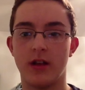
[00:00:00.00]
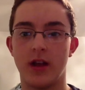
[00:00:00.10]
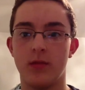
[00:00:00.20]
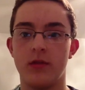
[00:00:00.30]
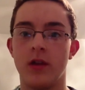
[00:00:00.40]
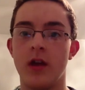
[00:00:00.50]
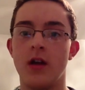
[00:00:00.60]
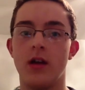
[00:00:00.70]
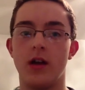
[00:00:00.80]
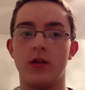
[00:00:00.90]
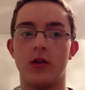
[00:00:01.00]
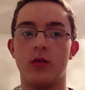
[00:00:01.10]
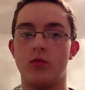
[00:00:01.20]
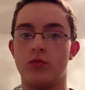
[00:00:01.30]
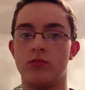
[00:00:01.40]
names,
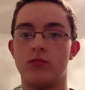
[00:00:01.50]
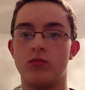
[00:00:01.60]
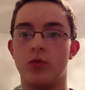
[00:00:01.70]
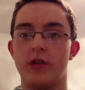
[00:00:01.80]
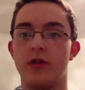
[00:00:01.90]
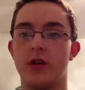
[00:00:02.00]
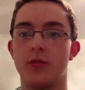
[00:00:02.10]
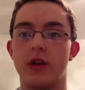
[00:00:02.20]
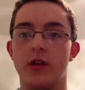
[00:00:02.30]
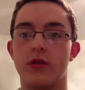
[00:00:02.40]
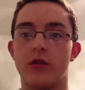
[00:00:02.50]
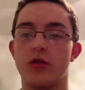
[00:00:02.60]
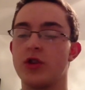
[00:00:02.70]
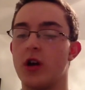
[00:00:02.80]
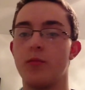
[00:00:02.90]
and once you complete your
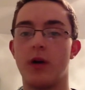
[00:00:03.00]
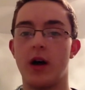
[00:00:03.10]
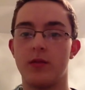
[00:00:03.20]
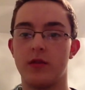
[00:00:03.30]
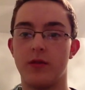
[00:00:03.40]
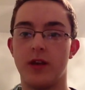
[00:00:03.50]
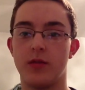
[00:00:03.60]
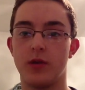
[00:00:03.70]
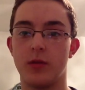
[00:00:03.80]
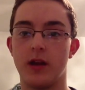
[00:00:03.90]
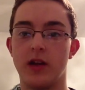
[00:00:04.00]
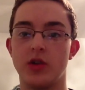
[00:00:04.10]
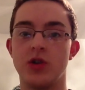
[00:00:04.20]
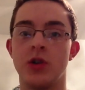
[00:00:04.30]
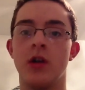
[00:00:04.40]
search, up pops the Facebook
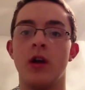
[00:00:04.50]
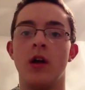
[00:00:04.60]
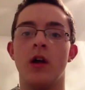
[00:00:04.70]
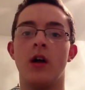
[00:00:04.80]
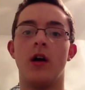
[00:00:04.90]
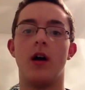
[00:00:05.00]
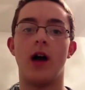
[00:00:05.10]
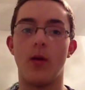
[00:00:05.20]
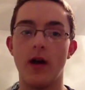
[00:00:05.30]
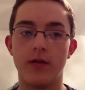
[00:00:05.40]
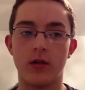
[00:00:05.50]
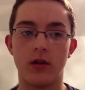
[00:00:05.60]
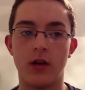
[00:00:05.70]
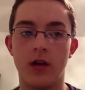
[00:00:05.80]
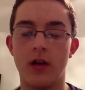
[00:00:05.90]
page.
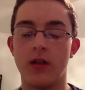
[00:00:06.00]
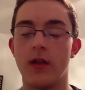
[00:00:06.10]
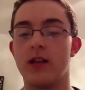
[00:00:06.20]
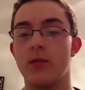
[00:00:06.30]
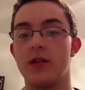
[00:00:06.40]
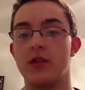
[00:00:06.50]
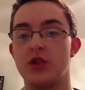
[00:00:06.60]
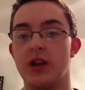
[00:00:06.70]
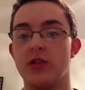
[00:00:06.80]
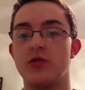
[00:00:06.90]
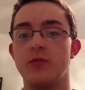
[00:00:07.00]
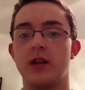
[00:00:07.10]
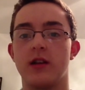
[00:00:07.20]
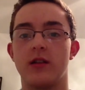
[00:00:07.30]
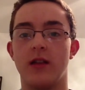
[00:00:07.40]
However, that's about to change
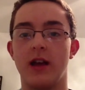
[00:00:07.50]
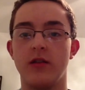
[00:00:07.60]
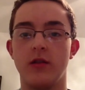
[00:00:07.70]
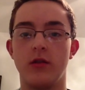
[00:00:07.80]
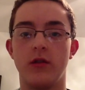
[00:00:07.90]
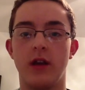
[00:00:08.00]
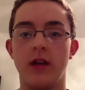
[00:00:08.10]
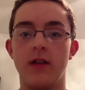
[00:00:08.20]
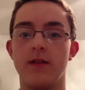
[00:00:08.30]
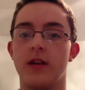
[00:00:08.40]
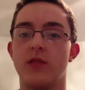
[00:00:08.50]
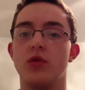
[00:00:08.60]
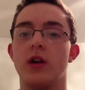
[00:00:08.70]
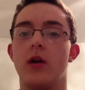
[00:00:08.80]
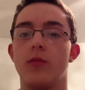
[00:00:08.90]
because last Tuesday,
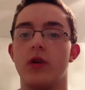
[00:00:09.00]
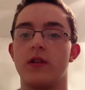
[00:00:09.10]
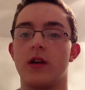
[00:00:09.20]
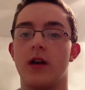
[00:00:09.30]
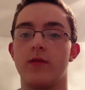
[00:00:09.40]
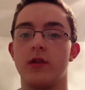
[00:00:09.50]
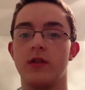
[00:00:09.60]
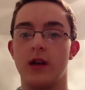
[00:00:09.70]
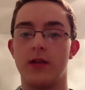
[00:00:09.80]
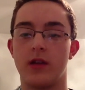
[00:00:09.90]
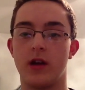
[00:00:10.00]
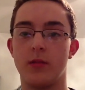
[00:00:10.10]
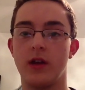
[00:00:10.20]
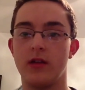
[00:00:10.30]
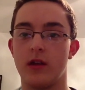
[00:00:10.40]
Facebook held a press conference at the
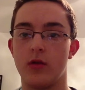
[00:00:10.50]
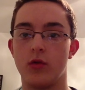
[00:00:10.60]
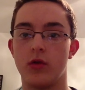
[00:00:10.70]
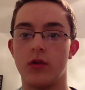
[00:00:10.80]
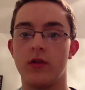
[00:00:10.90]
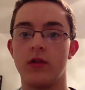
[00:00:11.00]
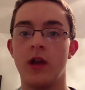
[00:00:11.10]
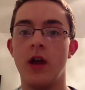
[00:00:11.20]
company's headquarters